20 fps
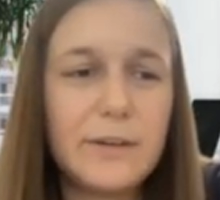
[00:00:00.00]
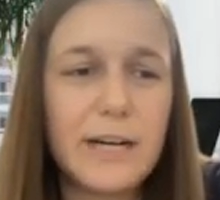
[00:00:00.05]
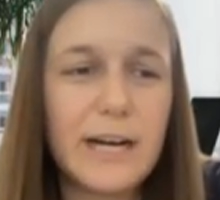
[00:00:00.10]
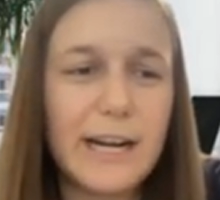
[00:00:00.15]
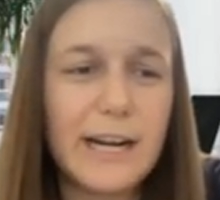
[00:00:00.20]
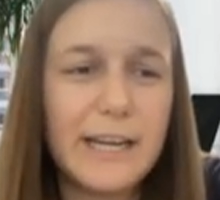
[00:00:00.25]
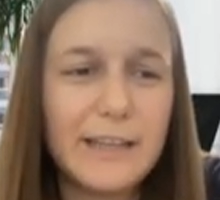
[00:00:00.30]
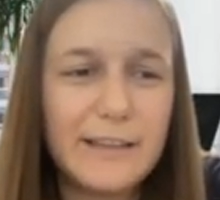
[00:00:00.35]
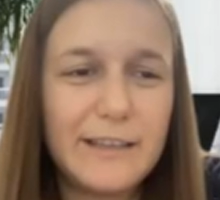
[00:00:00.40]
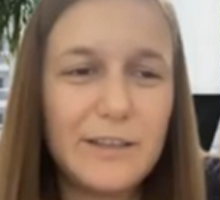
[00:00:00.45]

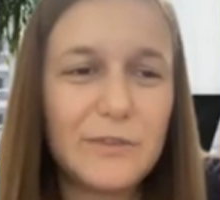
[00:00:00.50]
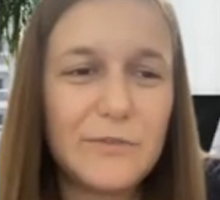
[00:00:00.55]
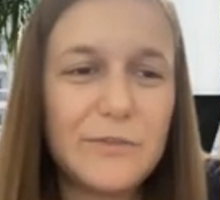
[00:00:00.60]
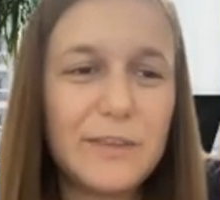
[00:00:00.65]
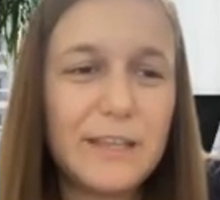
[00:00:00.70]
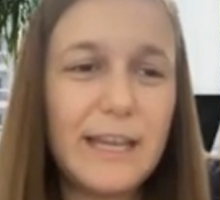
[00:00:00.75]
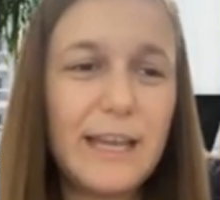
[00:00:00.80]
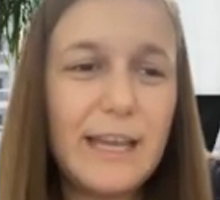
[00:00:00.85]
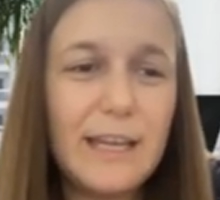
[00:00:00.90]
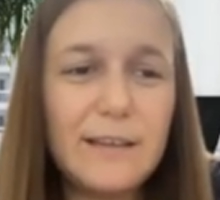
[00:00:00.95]
variety
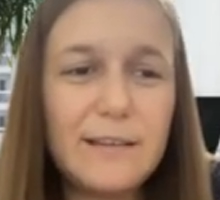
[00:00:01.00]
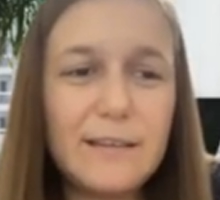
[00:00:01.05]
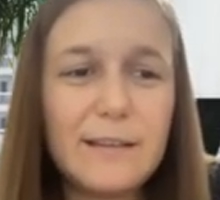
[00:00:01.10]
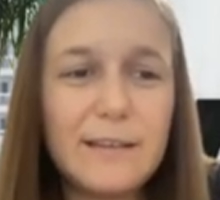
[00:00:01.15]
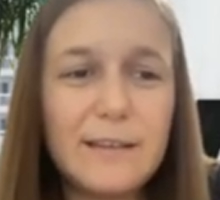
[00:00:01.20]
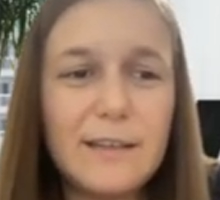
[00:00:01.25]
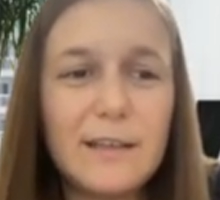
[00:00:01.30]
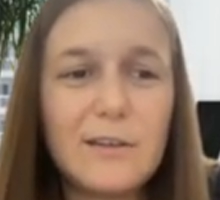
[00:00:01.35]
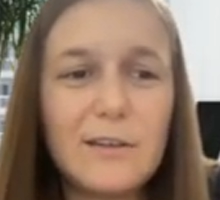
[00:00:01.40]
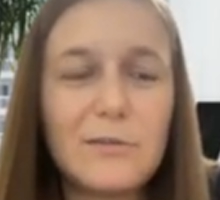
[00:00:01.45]
of
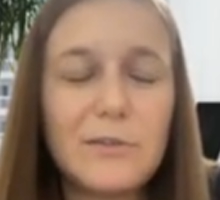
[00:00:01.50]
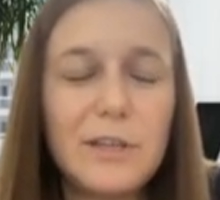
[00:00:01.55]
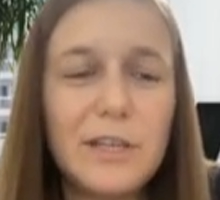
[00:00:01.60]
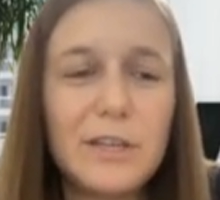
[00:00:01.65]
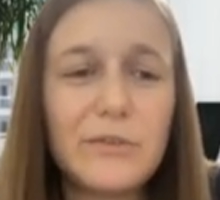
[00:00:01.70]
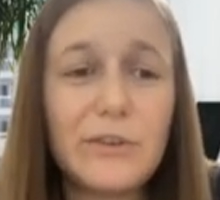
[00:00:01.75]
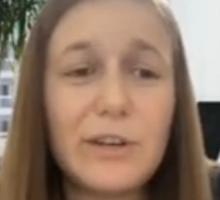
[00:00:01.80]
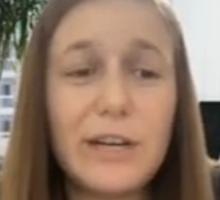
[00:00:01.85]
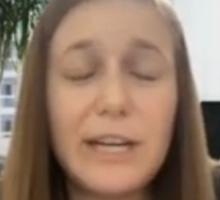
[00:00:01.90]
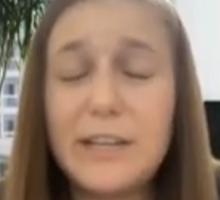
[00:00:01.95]
data,
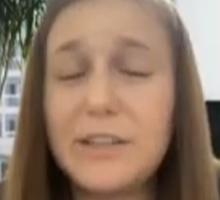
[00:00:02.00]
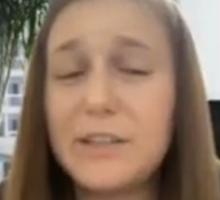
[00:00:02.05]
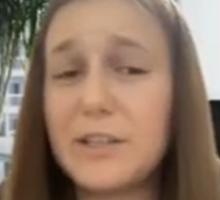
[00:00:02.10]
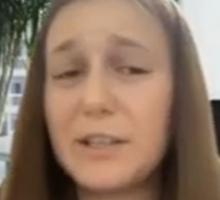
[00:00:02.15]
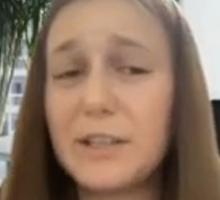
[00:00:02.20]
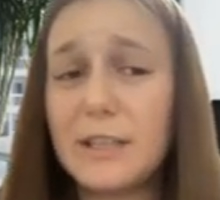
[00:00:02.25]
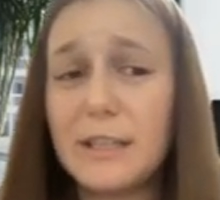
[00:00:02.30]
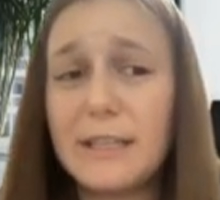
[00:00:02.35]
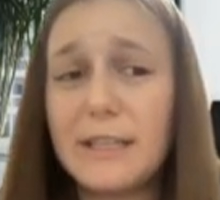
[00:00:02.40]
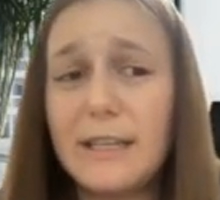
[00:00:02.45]
including
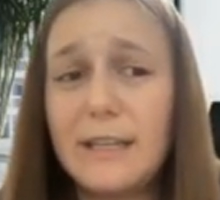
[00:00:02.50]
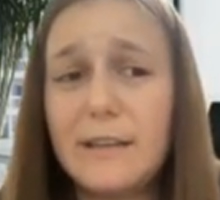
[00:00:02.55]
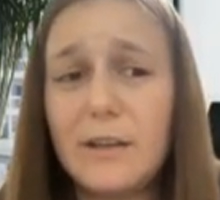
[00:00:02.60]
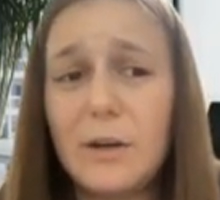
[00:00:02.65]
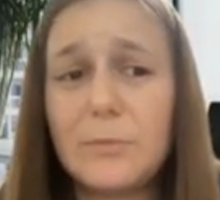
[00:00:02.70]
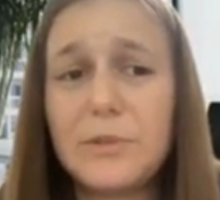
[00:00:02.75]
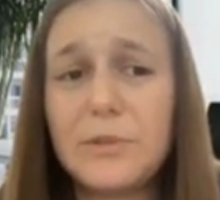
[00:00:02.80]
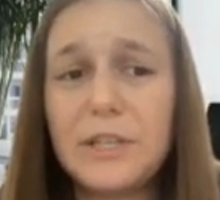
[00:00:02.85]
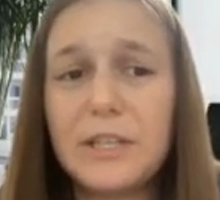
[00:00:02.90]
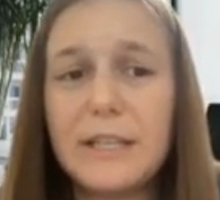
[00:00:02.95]
relational
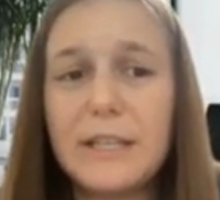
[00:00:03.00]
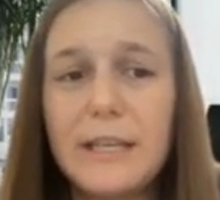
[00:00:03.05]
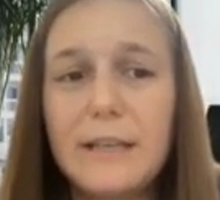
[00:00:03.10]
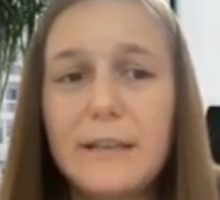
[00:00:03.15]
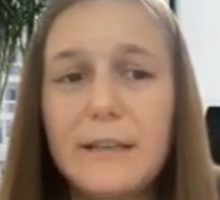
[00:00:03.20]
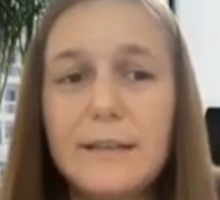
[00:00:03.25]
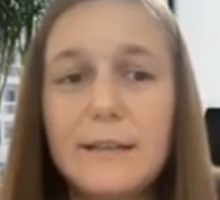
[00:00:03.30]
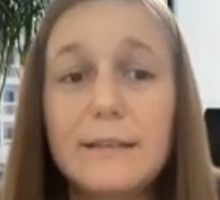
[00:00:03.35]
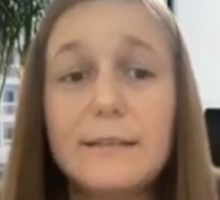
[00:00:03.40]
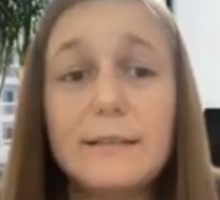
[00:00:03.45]
data, object
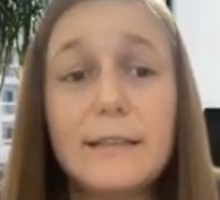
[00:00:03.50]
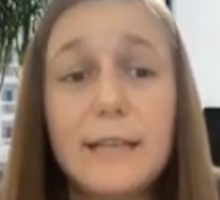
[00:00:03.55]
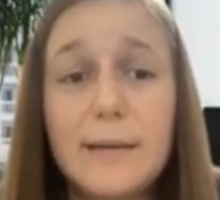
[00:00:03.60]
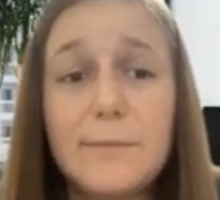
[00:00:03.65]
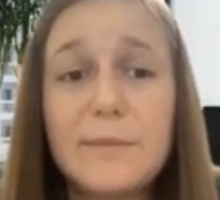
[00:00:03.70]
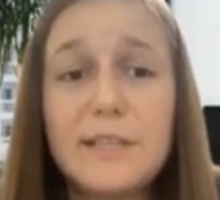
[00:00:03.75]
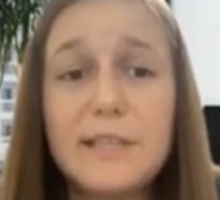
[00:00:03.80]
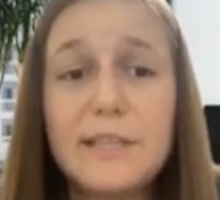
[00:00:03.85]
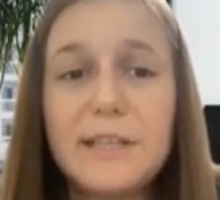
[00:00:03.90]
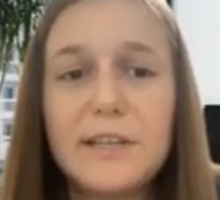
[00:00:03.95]
data,
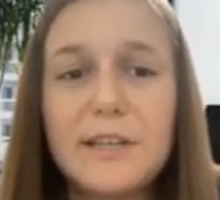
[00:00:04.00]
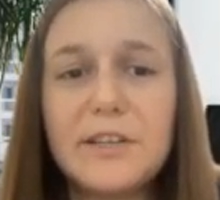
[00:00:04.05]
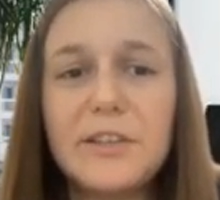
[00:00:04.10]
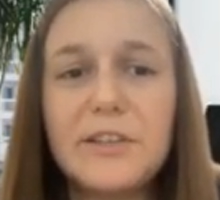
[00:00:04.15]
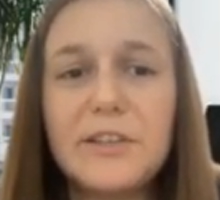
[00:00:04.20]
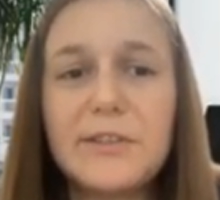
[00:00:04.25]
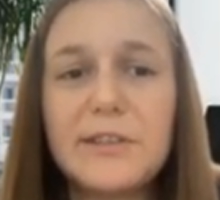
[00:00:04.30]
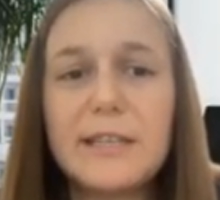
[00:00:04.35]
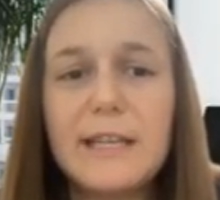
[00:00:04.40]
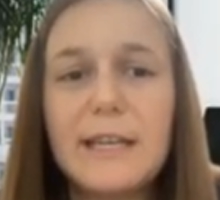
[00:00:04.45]
time
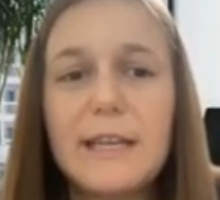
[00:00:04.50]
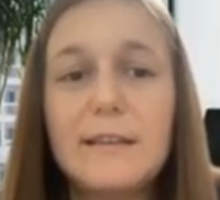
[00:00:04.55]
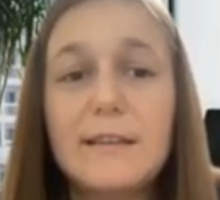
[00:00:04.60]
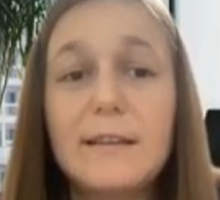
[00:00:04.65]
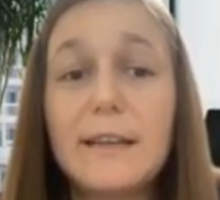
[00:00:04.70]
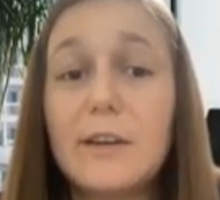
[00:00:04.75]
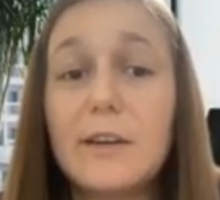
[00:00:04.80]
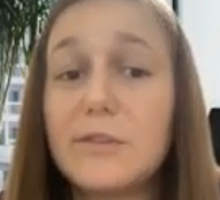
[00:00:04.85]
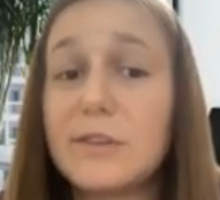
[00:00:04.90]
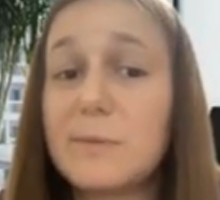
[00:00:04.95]
series
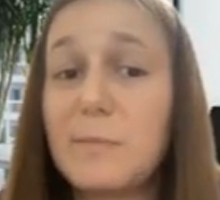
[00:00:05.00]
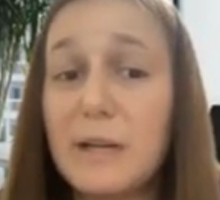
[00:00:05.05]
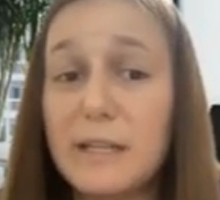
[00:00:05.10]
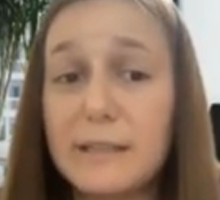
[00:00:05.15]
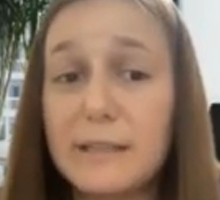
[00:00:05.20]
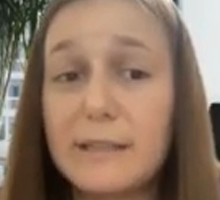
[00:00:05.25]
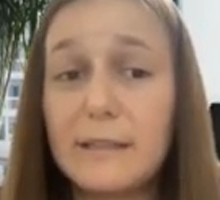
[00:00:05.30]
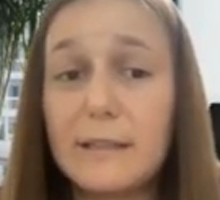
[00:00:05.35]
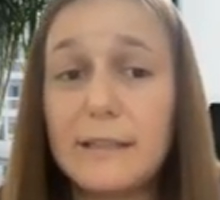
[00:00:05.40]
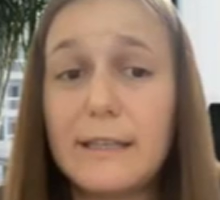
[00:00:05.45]
data,
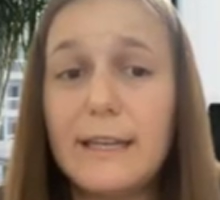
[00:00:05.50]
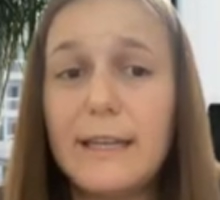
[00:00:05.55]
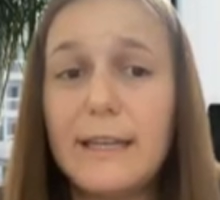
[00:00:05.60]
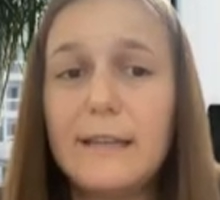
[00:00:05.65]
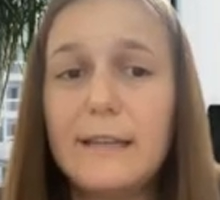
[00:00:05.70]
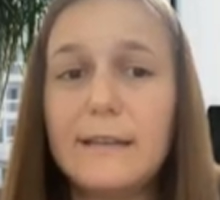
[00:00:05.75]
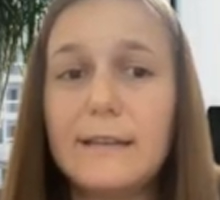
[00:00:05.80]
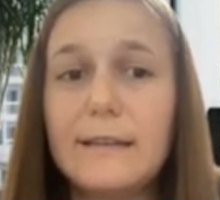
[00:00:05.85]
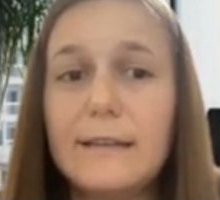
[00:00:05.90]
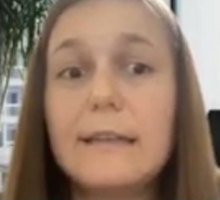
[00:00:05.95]
geospatial
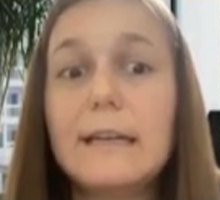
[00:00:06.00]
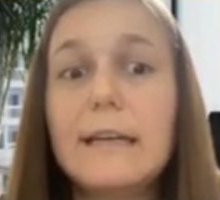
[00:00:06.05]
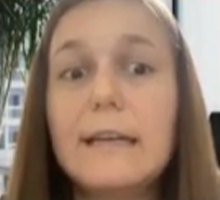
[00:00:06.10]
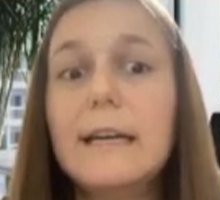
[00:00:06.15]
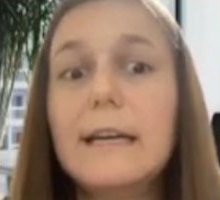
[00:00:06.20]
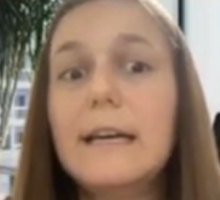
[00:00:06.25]
data,